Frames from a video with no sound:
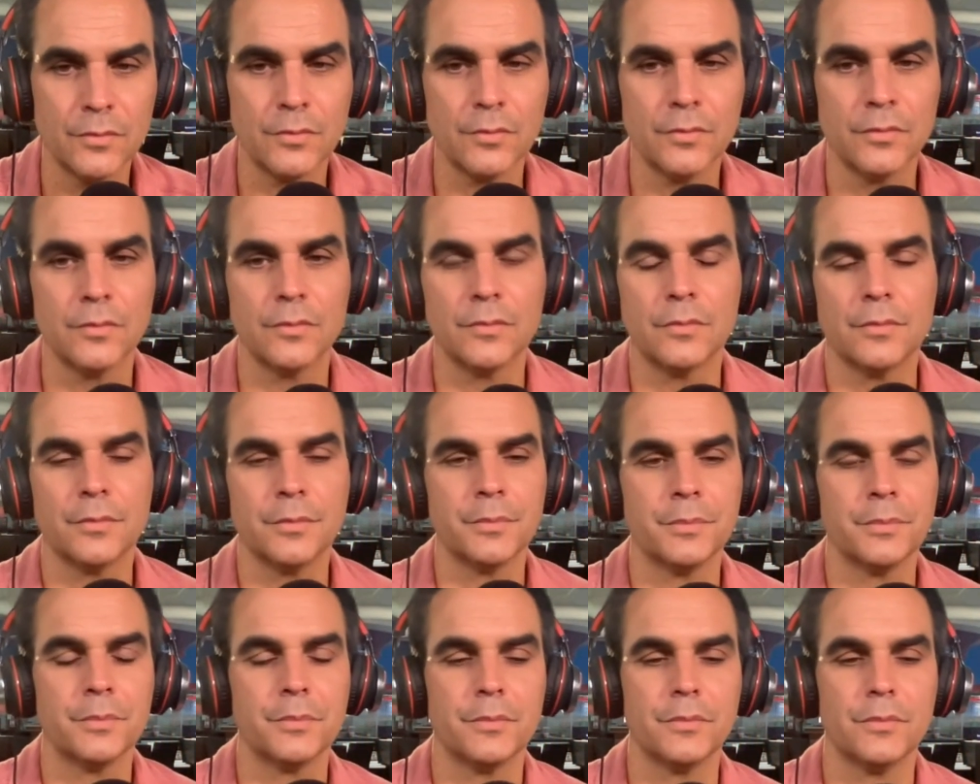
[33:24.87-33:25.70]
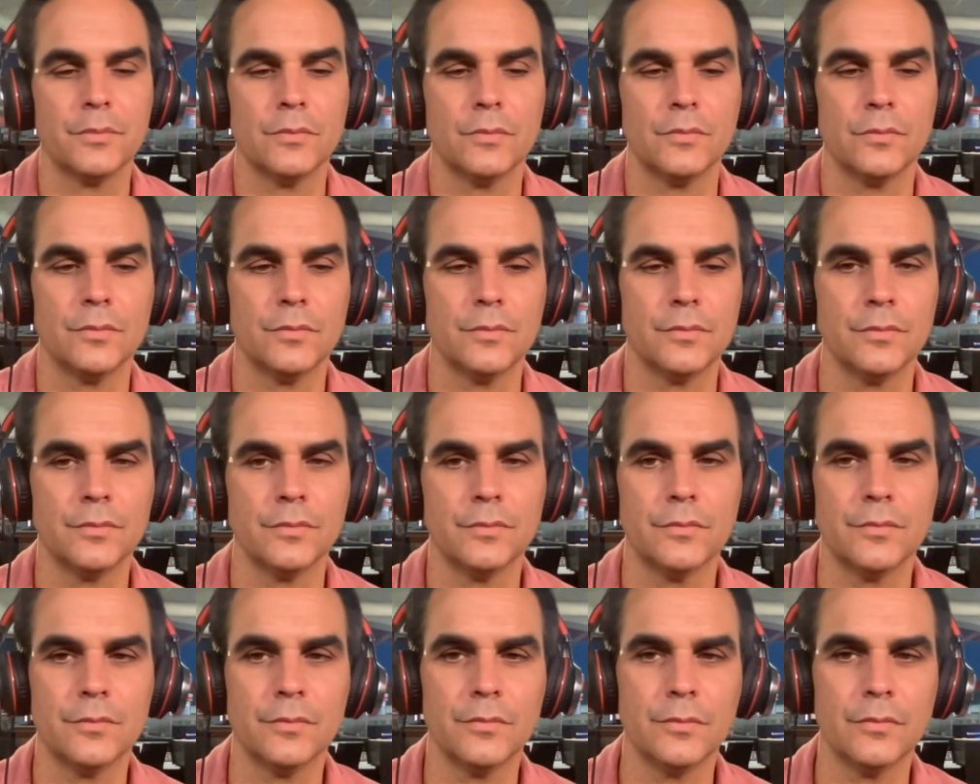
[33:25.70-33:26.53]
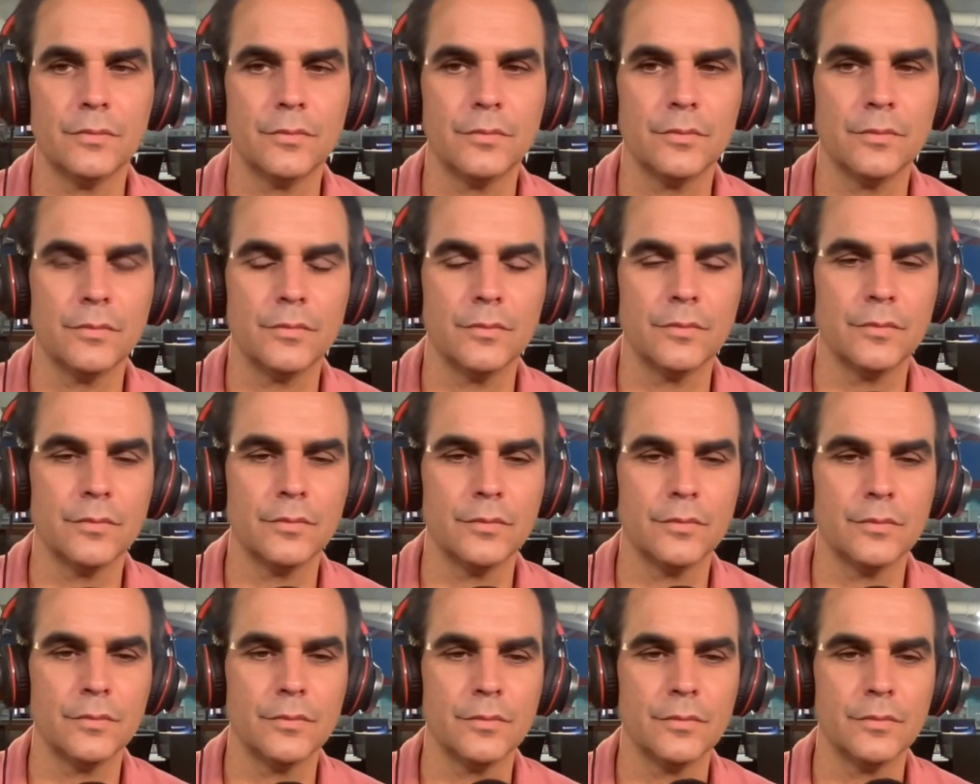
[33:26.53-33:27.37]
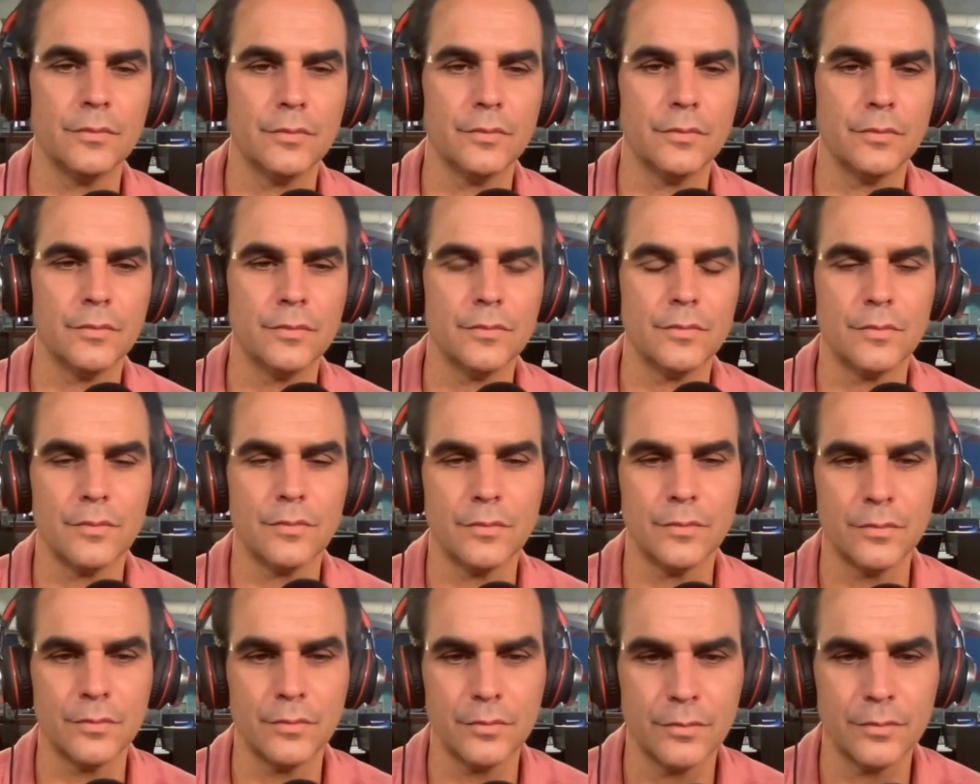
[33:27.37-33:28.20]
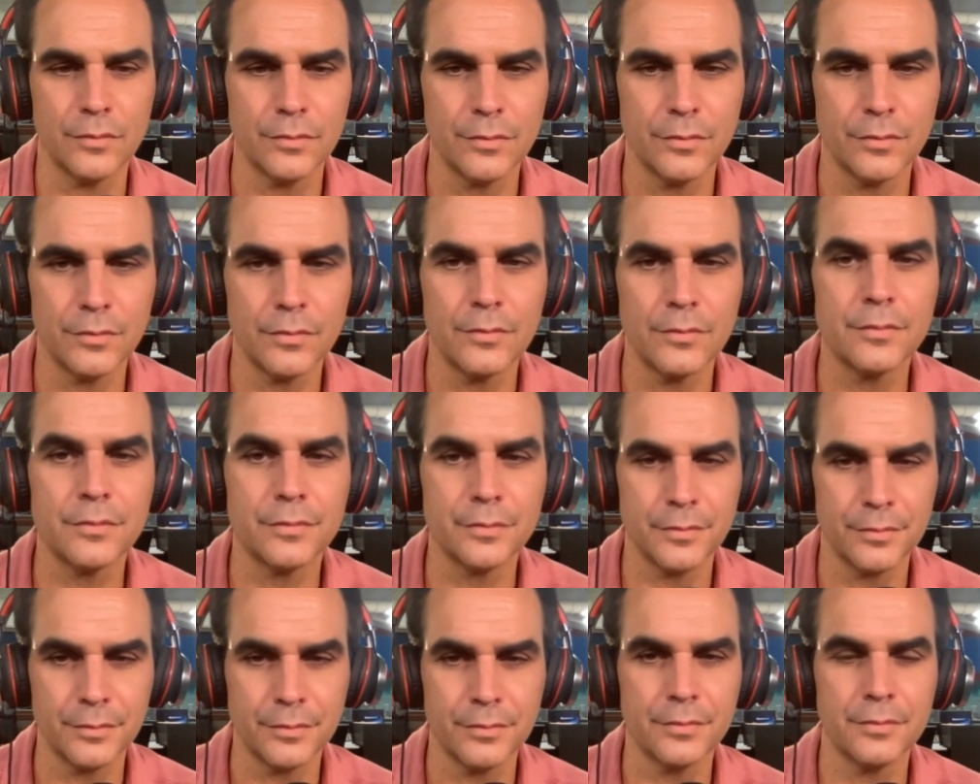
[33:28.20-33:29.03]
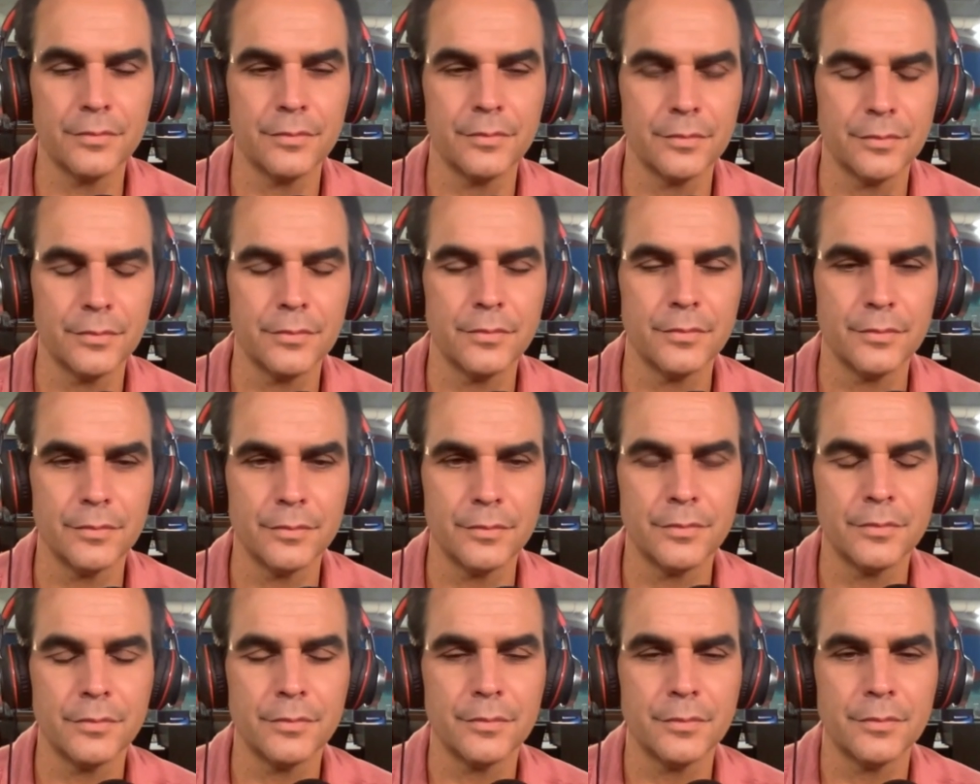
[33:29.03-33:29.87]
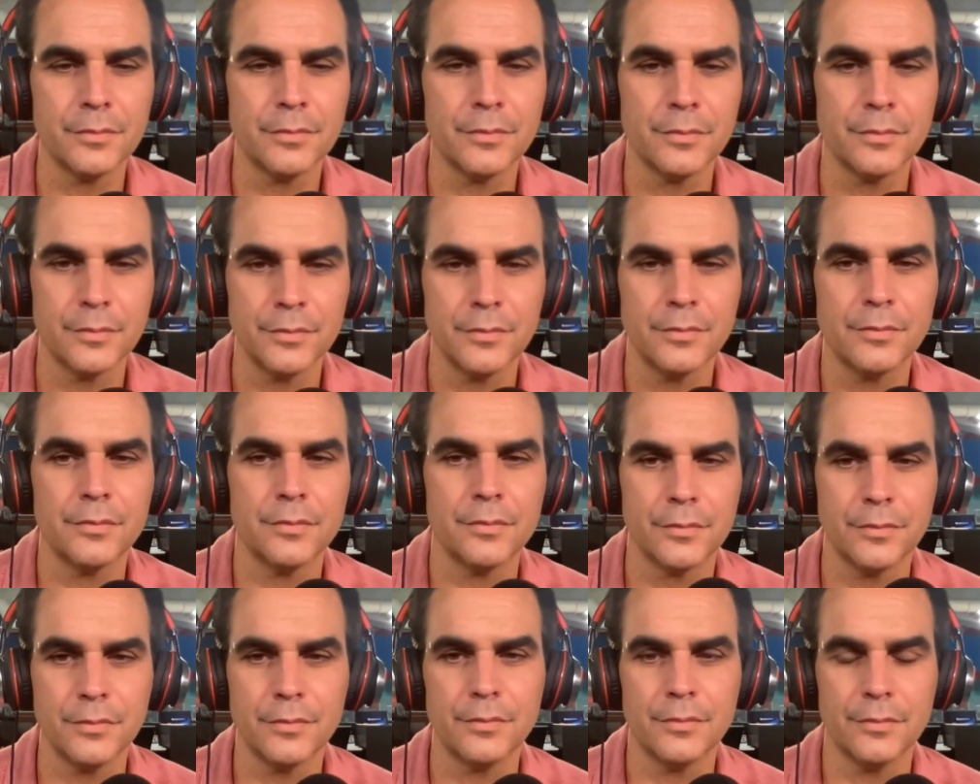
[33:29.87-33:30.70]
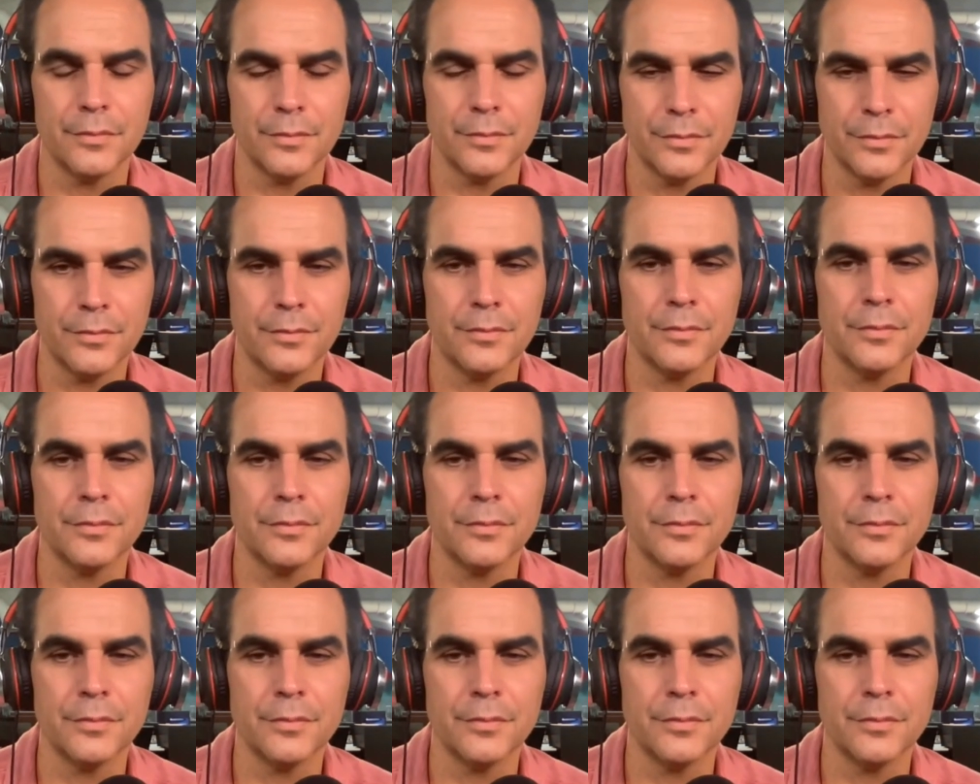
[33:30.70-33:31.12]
(silent)